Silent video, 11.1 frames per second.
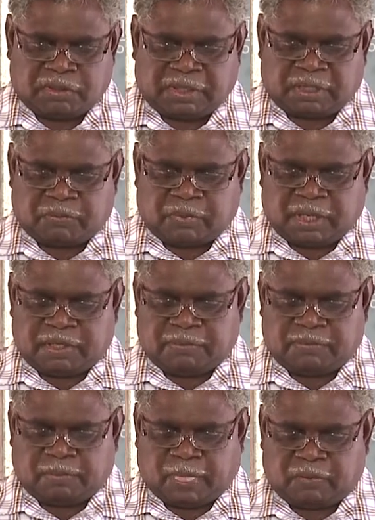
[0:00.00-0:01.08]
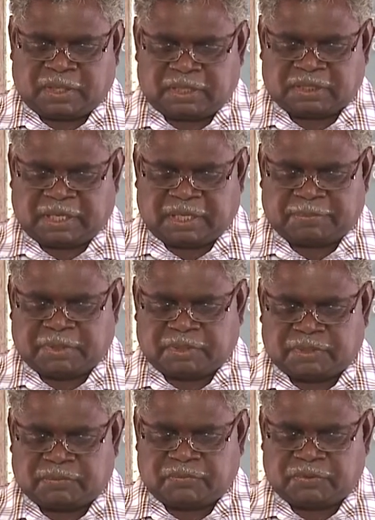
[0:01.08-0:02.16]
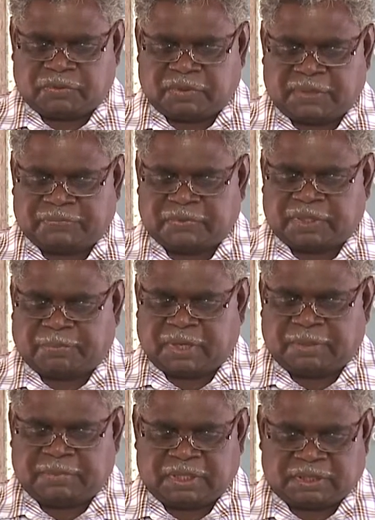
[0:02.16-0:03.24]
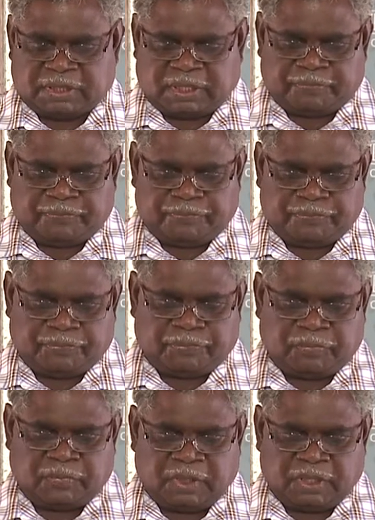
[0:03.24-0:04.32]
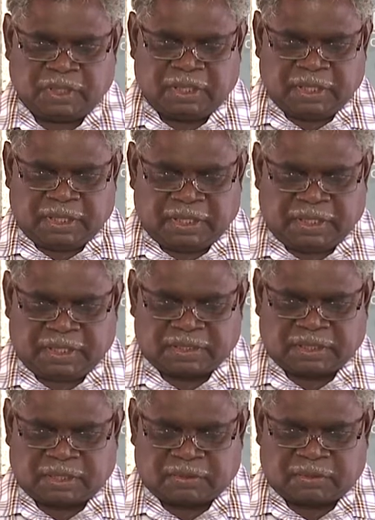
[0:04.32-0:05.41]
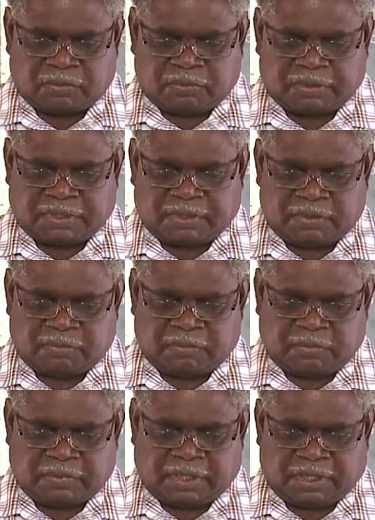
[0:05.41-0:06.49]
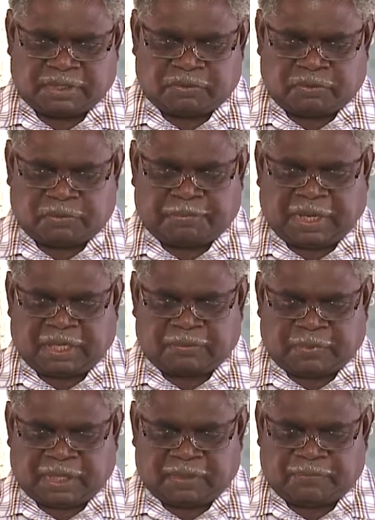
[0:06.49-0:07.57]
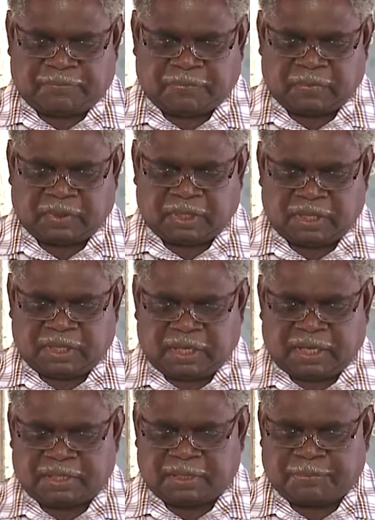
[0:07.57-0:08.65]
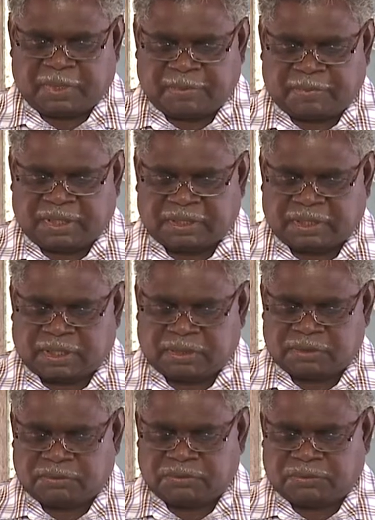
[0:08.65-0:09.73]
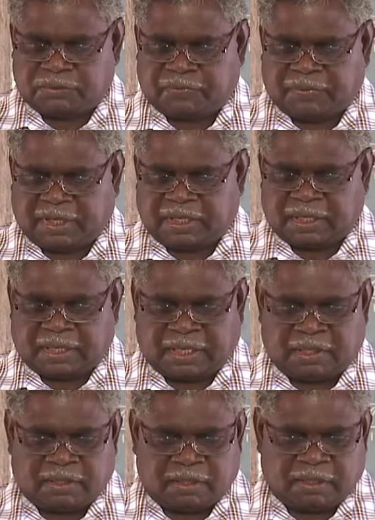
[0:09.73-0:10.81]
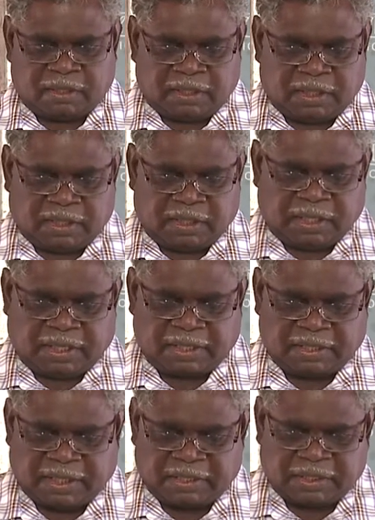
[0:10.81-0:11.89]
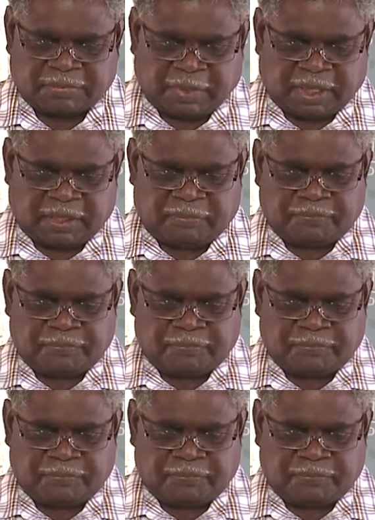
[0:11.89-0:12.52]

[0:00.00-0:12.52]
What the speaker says: that one statement to give to the Prime Minister. It is a good pathway, and the Prime Minister should think again and change his mind.